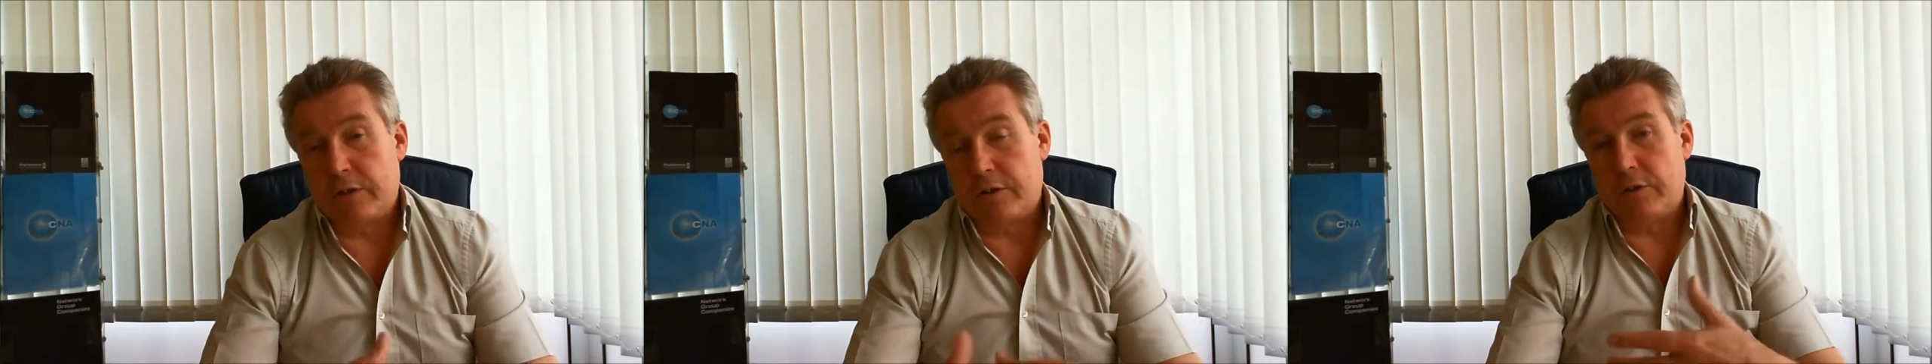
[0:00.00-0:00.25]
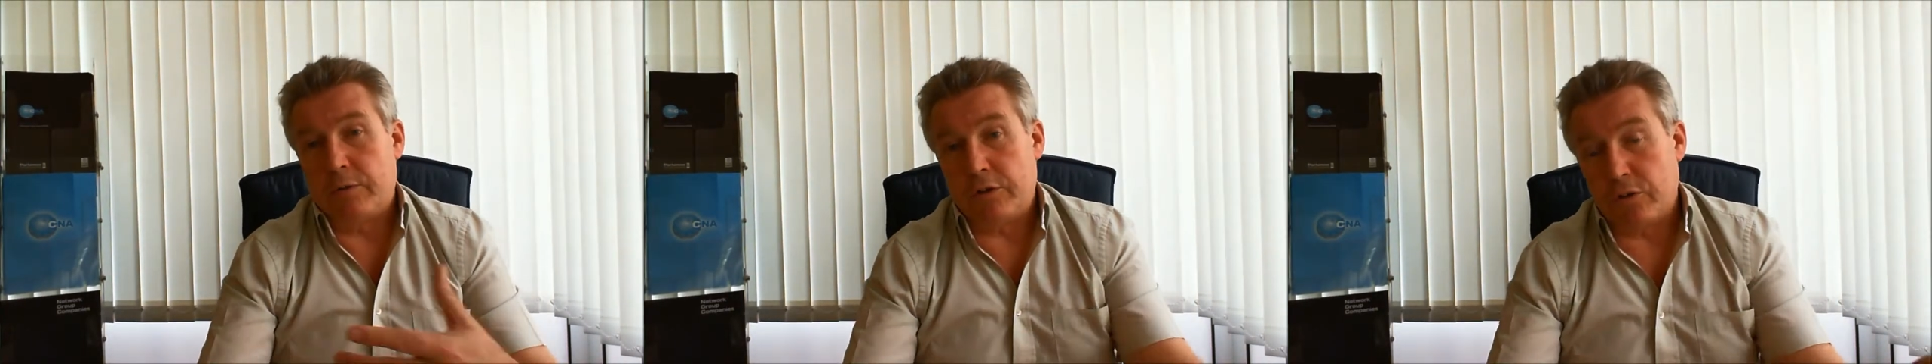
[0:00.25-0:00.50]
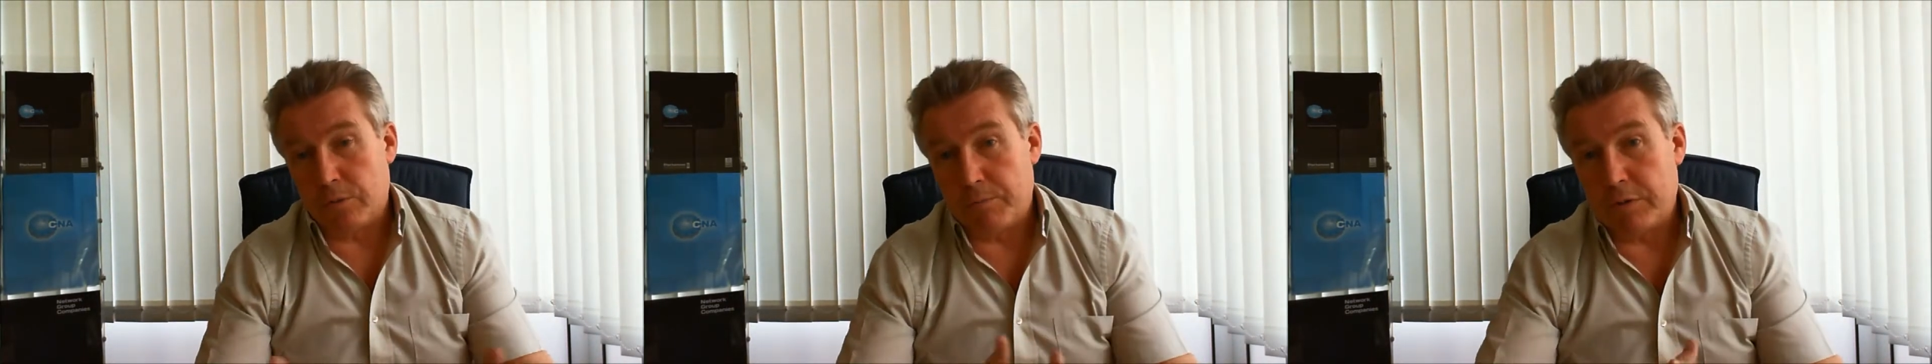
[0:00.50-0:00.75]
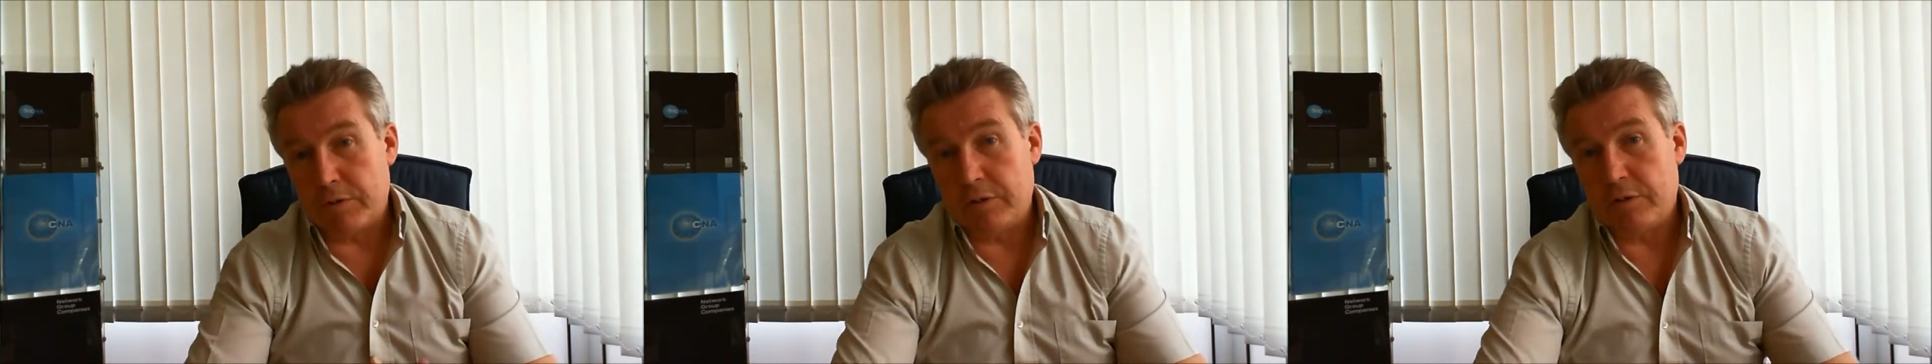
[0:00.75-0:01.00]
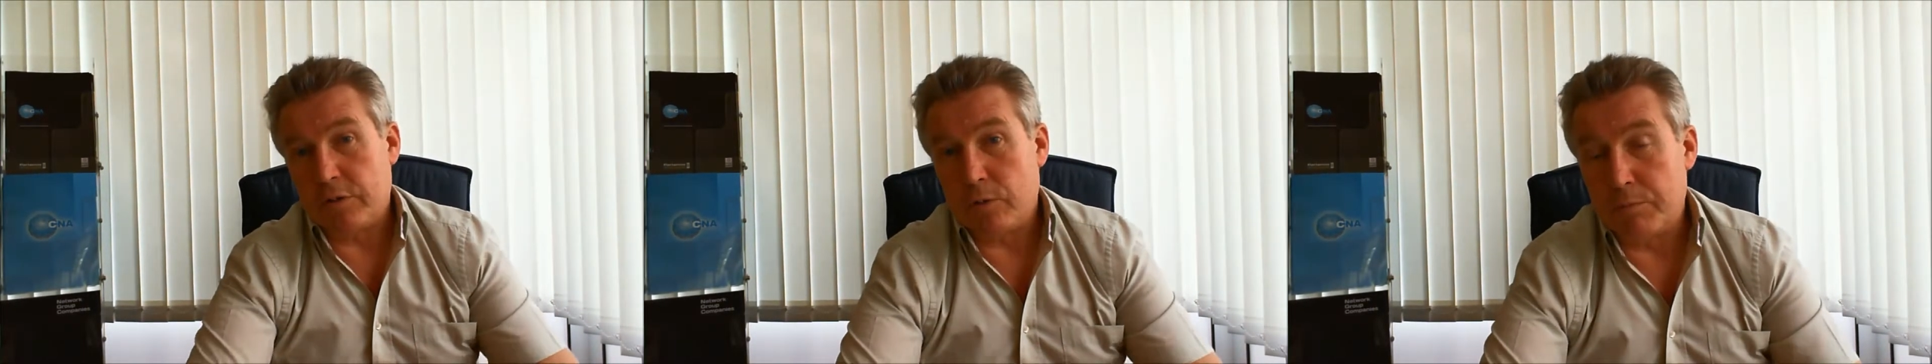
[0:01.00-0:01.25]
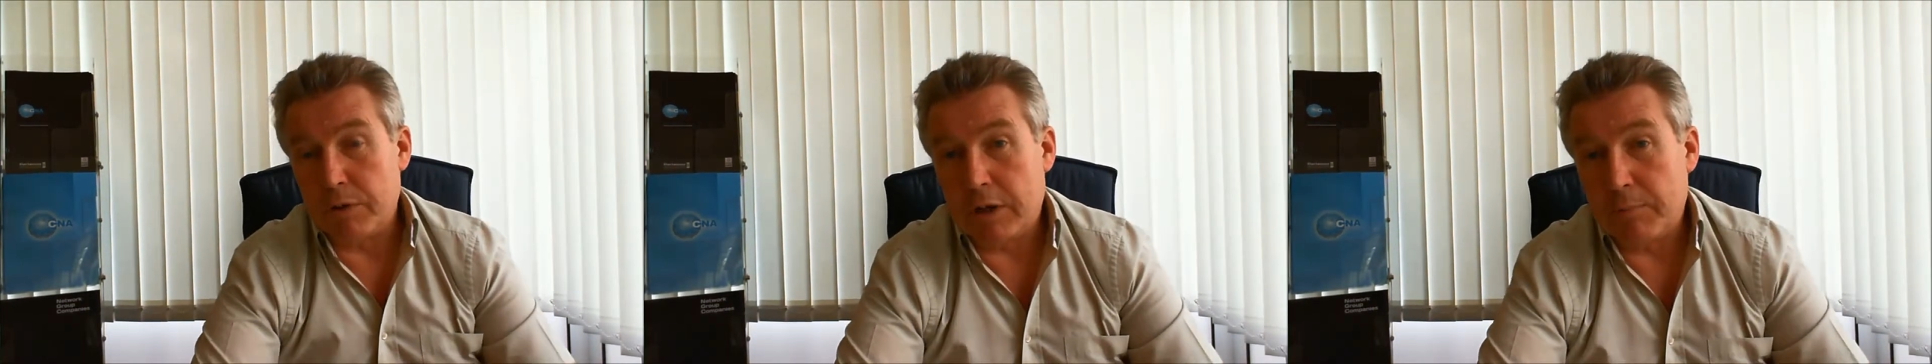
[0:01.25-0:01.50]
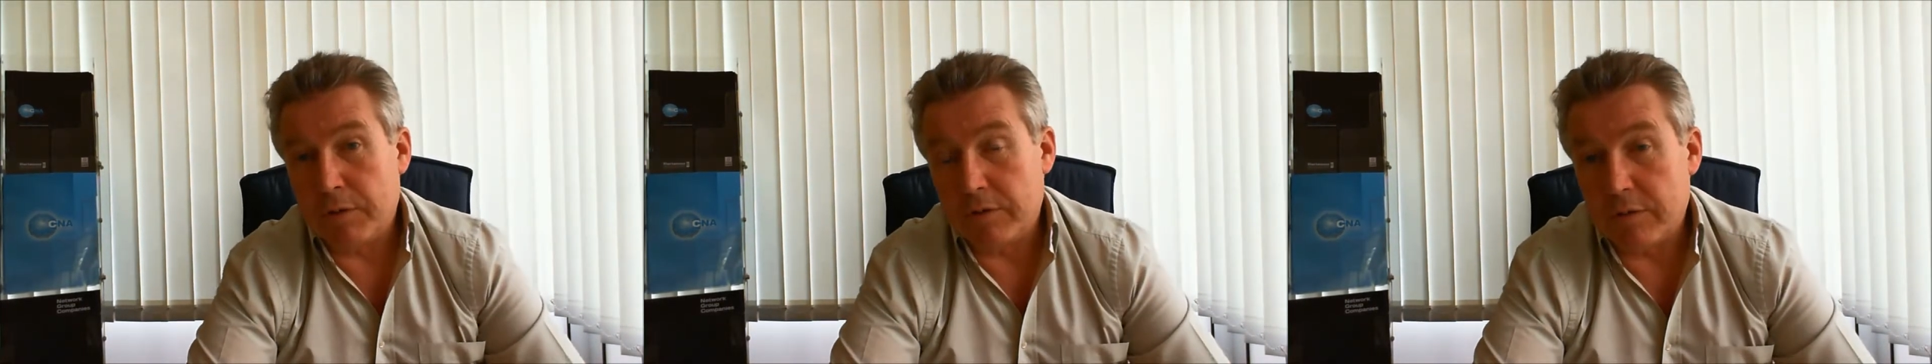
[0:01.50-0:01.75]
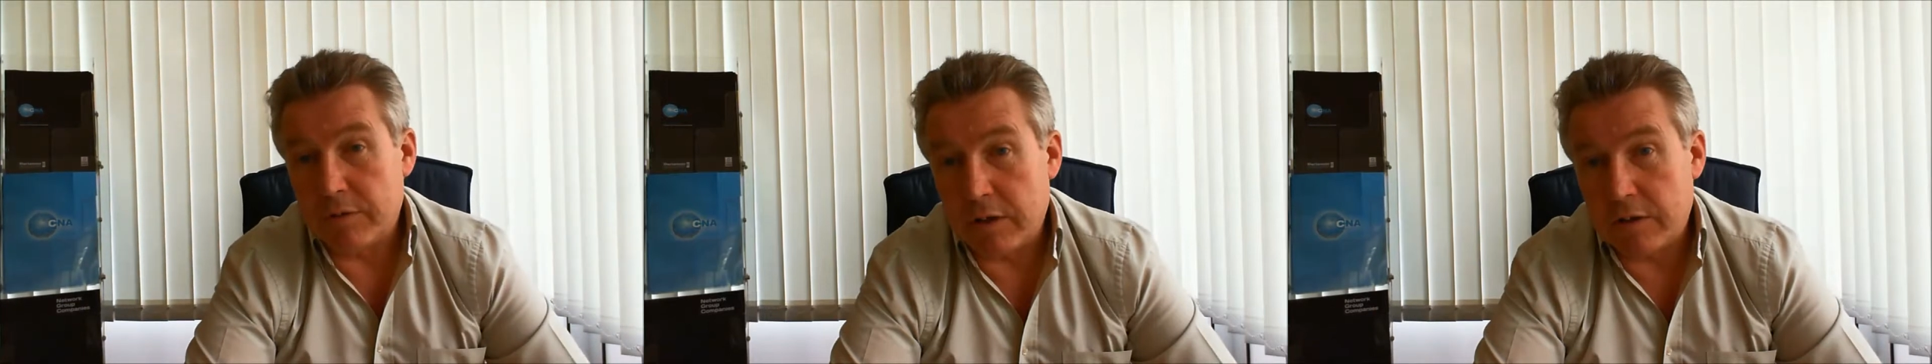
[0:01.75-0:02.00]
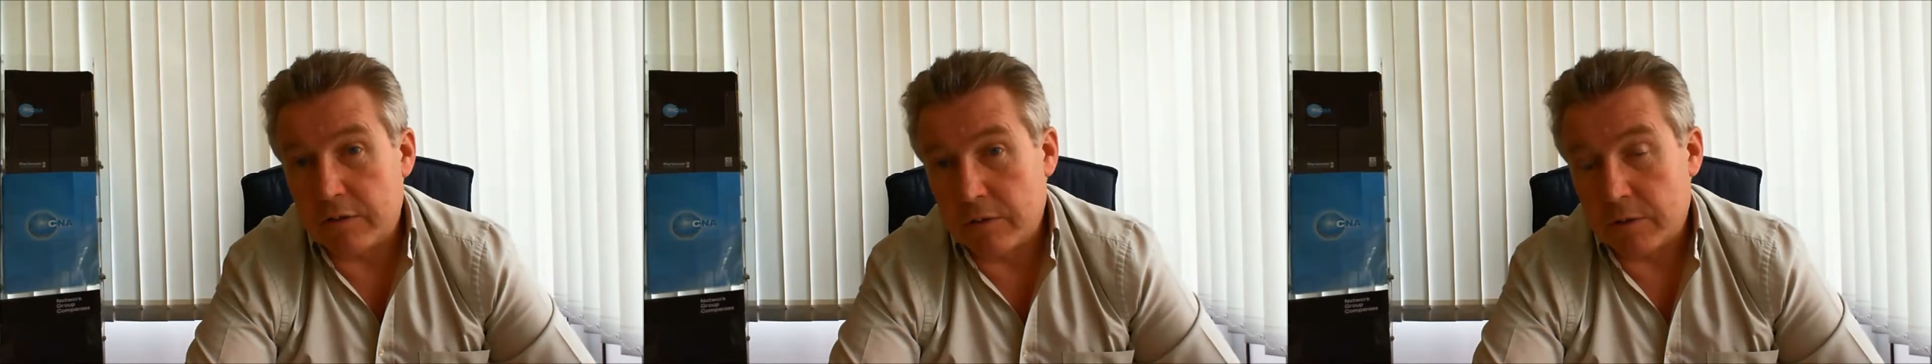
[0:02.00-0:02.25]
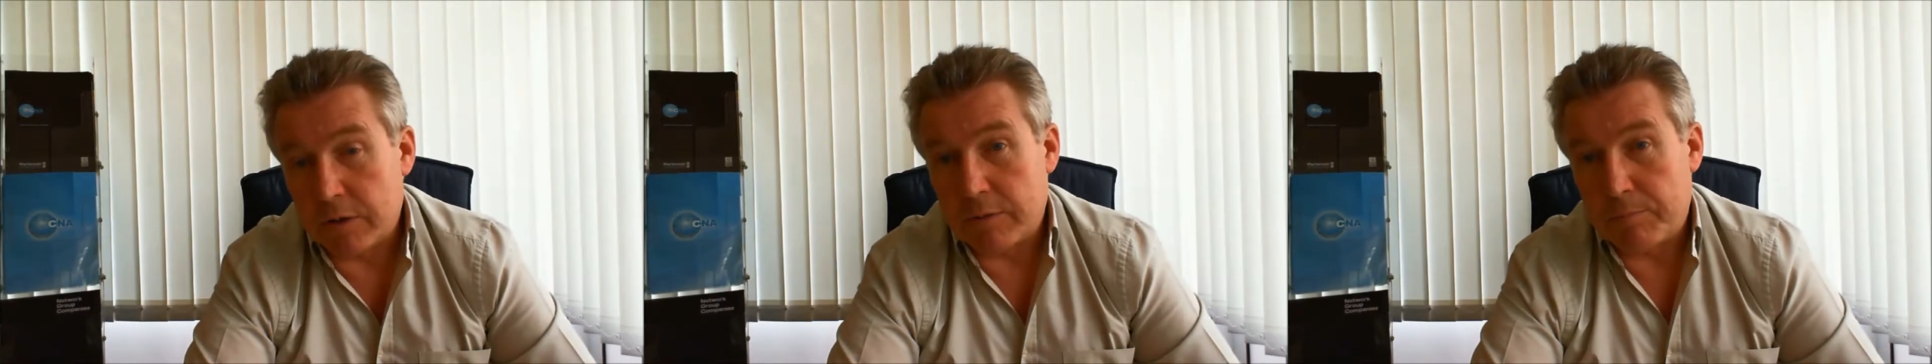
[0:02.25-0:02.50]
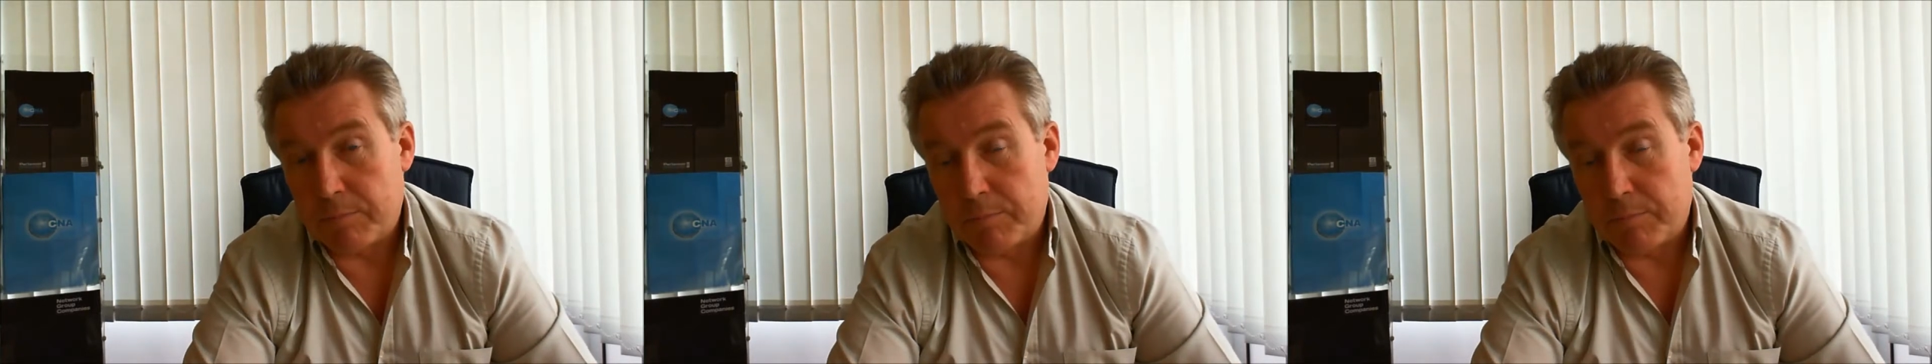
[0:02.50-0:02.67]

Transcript: doing joint business or bringing business into